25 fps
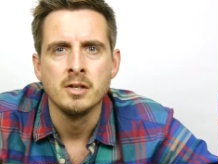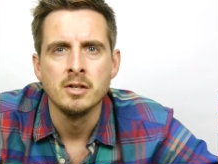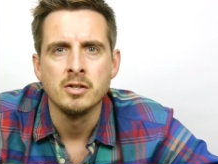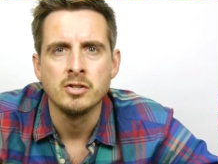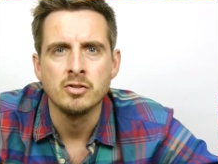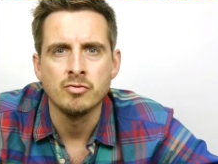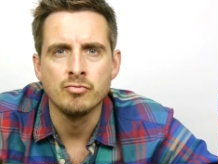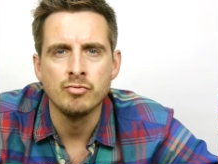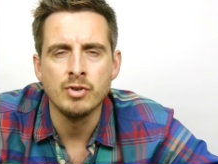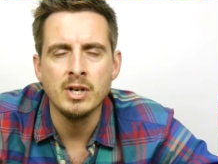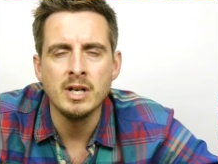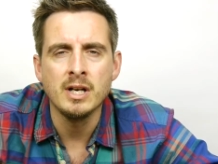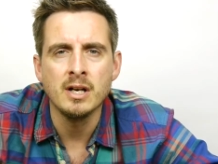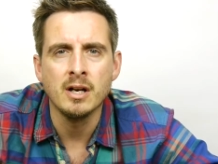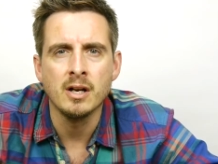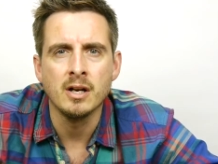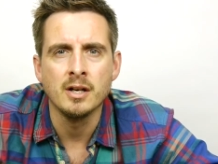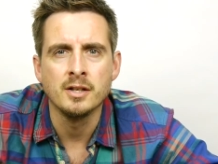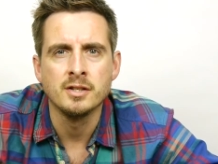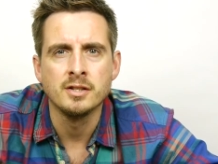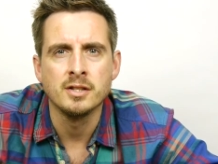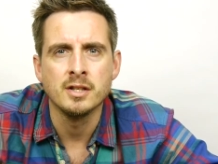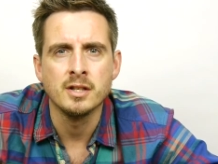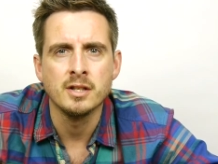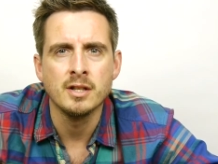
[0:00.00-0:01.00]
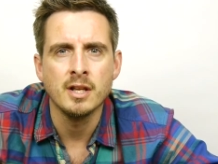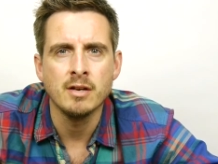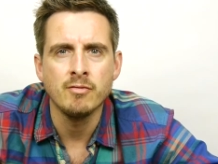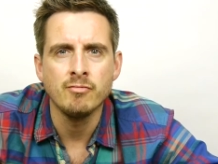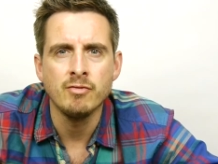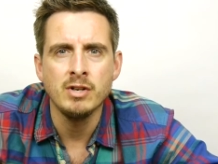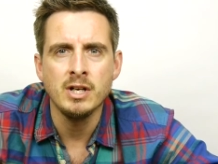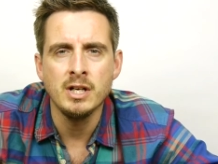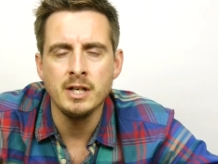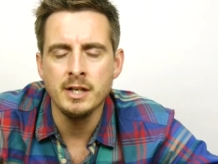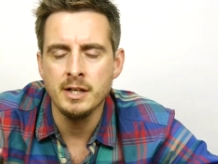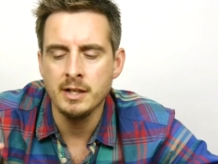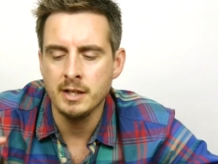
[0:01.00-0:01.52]
to realise that they
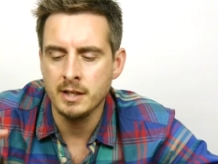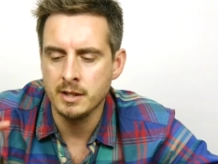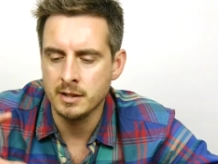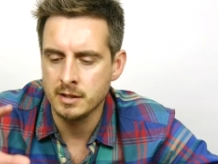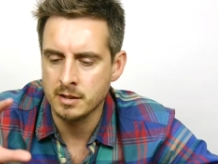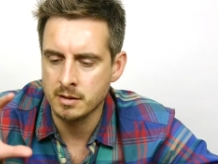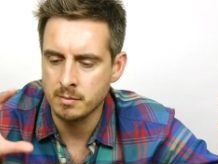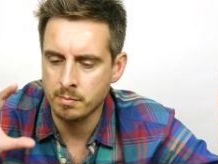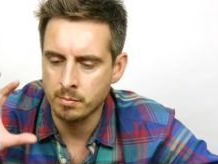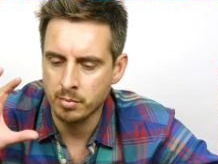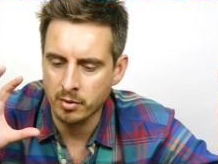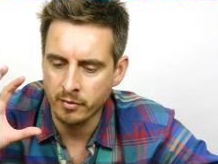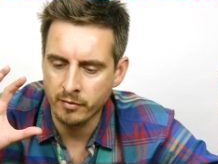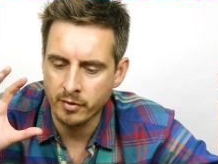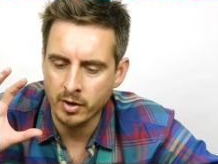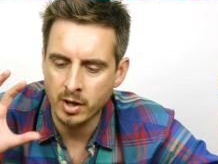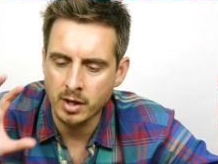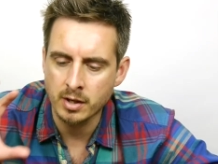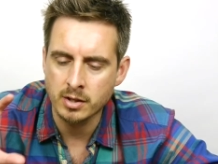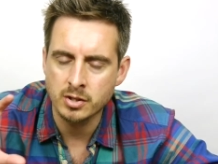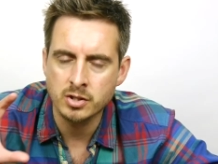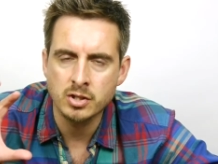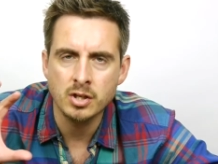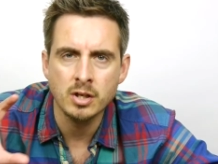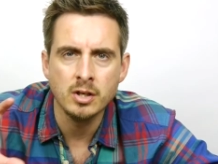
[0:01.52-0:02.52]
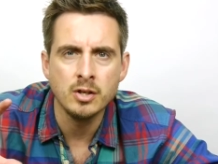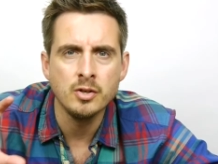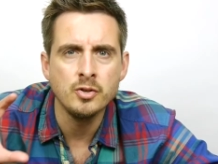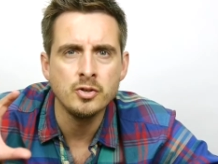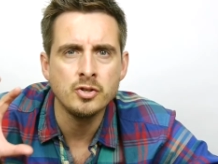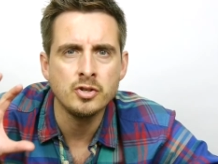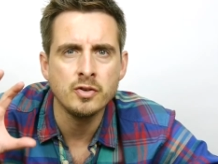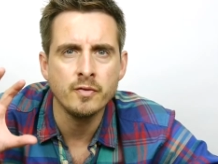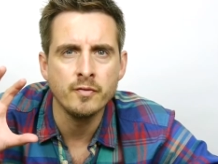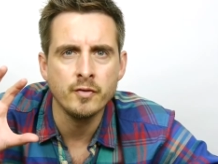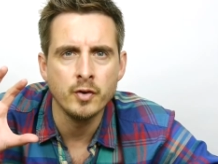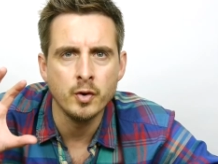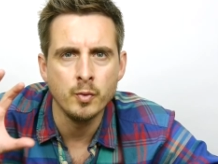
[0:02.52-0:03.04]
really needed to provide a
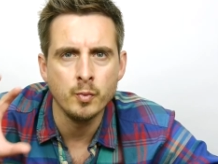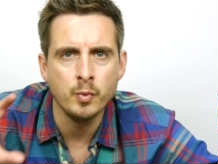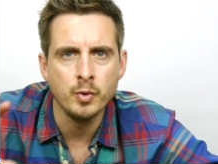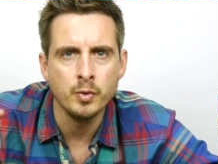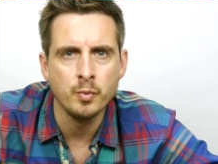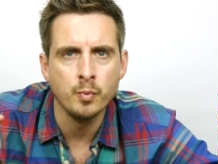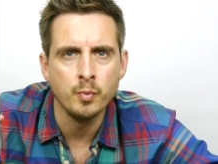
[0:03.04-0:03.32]
solution that would